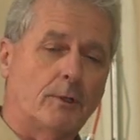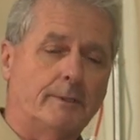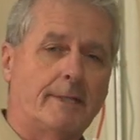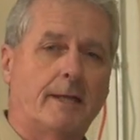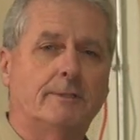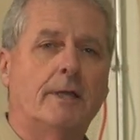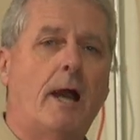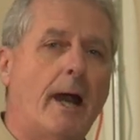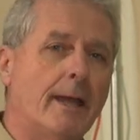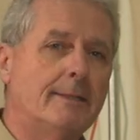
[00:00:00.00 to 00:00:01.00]
So it's actually a
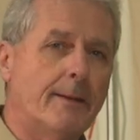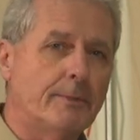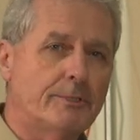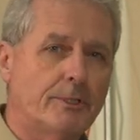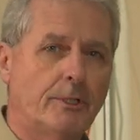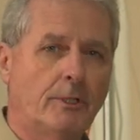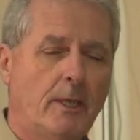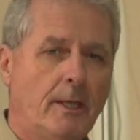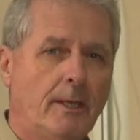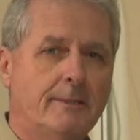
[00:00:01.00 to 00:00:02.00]
high temperature
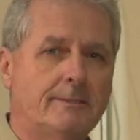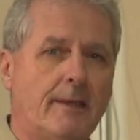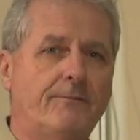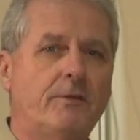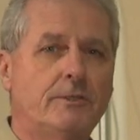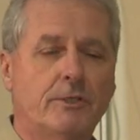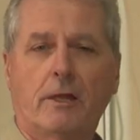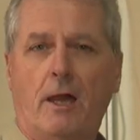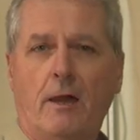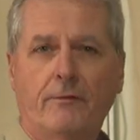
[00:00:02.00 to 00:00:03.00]
safety
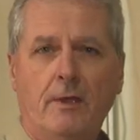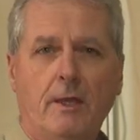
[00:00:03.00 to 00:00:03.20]
shut off.